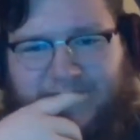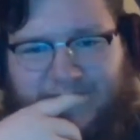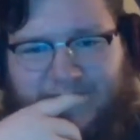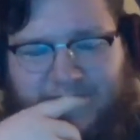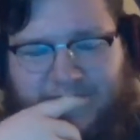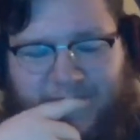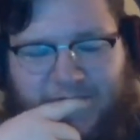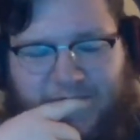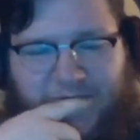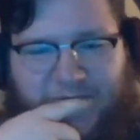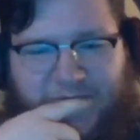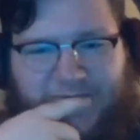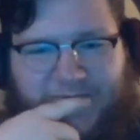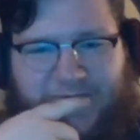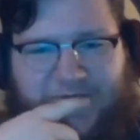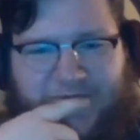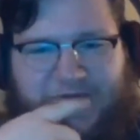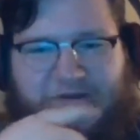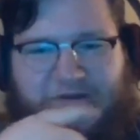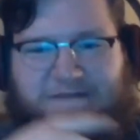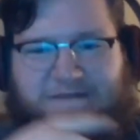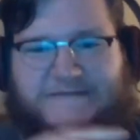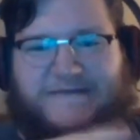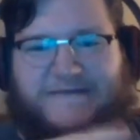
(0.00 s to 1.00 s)
Cool.
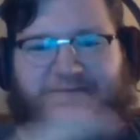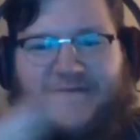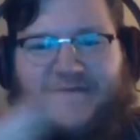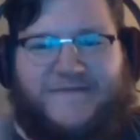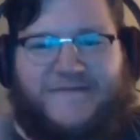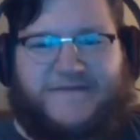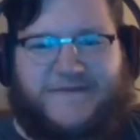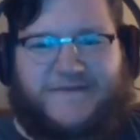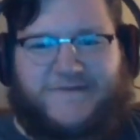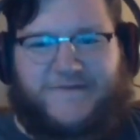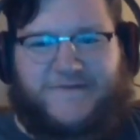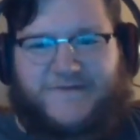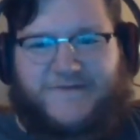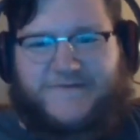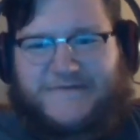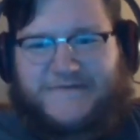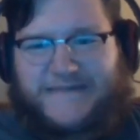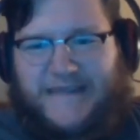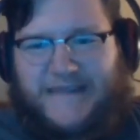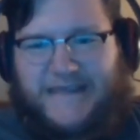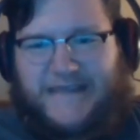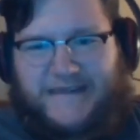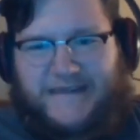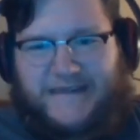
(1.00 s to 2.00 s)
So I'll send one to the group
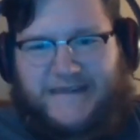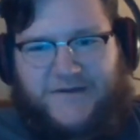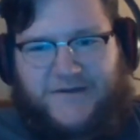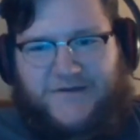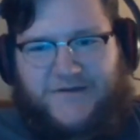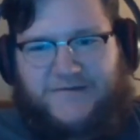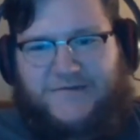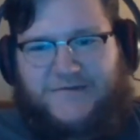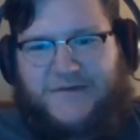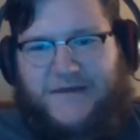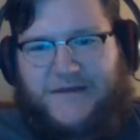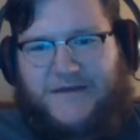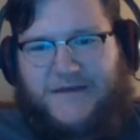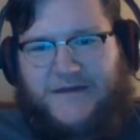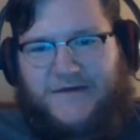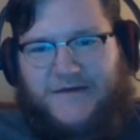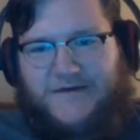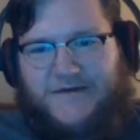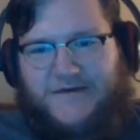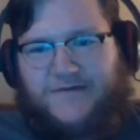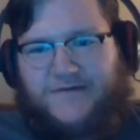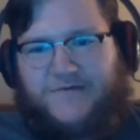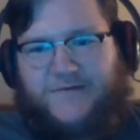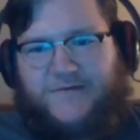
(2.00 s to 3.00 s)
saying,
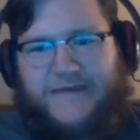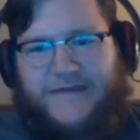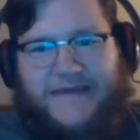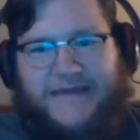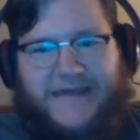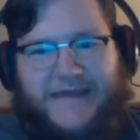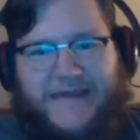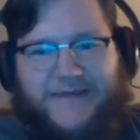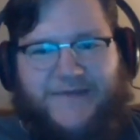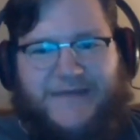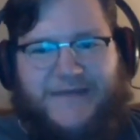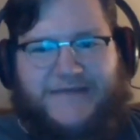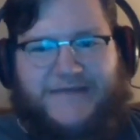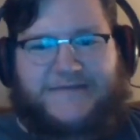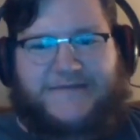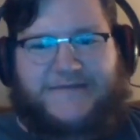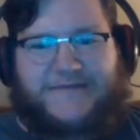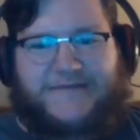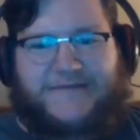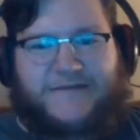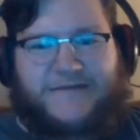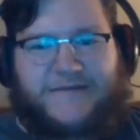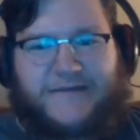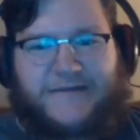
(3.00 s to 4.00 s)
we can't be
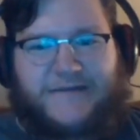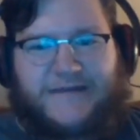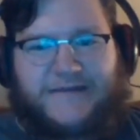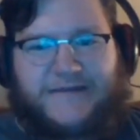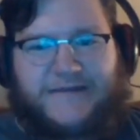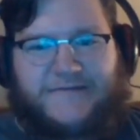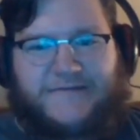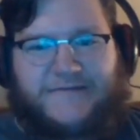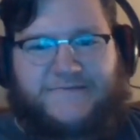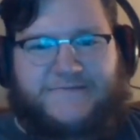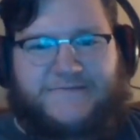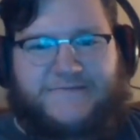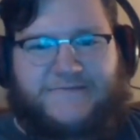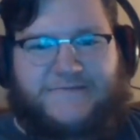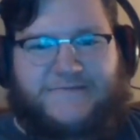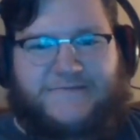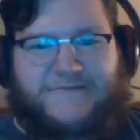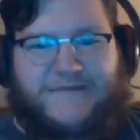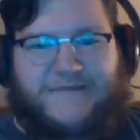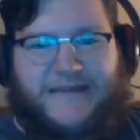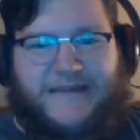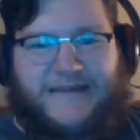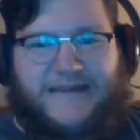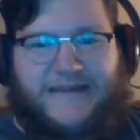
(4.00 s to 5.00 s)
certain that
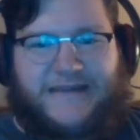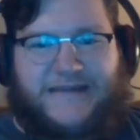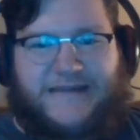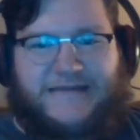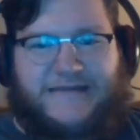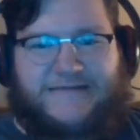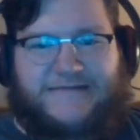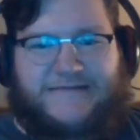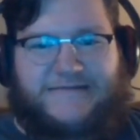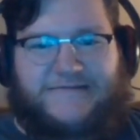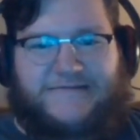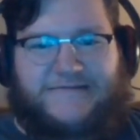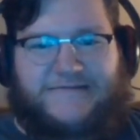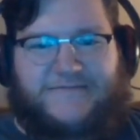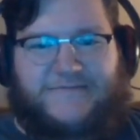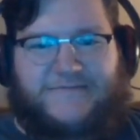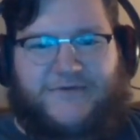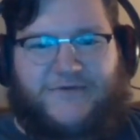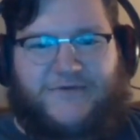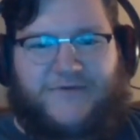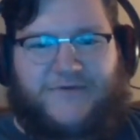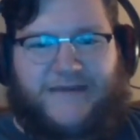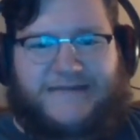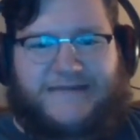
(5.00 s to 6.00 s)
he is
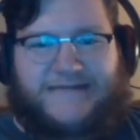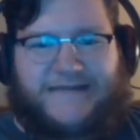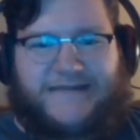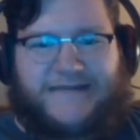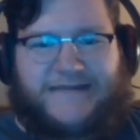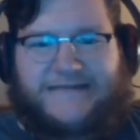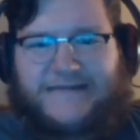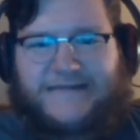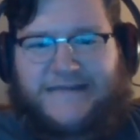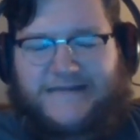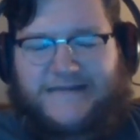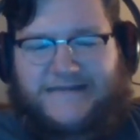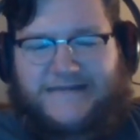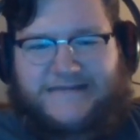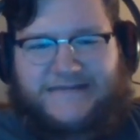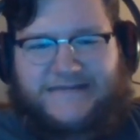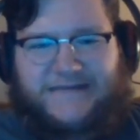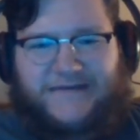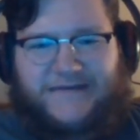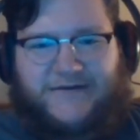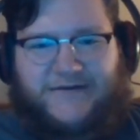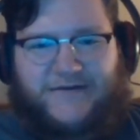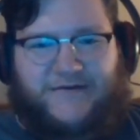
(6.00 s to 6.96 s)
who he says he is.